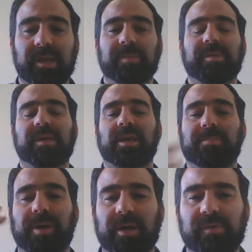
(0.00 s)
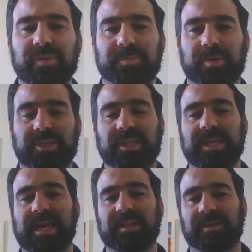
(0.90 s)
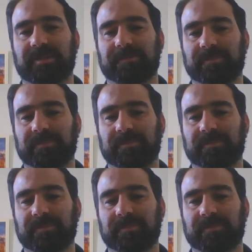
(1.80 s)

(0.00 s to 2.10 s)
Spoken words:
It became part of his personality.